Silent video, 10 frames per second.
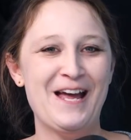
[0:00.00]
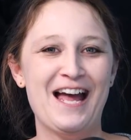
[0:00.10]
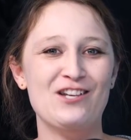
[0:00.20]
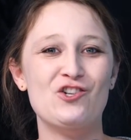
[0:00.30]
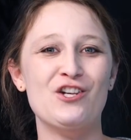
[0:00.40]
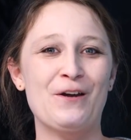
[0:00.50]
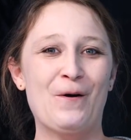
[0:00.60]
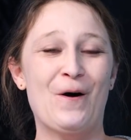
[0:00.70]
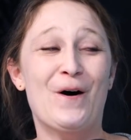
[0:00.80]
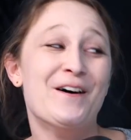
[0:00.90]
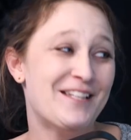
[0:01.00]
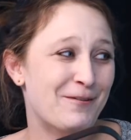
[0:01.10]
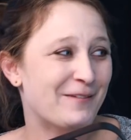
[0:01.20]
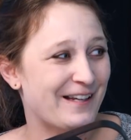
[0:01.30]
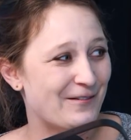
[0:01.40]
And she
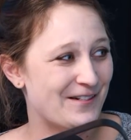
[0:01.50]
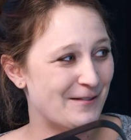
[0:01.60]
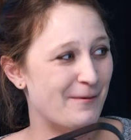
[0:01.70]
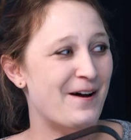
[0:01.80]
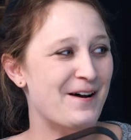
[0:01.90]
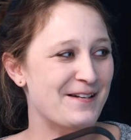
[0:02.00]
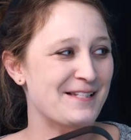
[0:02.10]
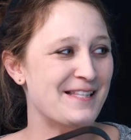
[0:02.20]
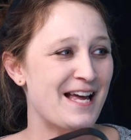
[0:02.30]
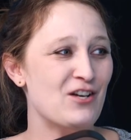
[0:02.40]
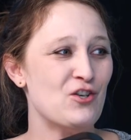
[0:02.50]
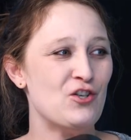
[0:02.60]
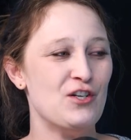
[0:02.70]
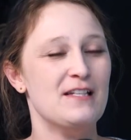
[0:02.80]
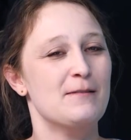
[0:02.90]
awesomely responds that
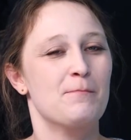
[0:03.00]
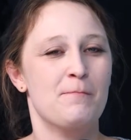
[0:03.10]
she's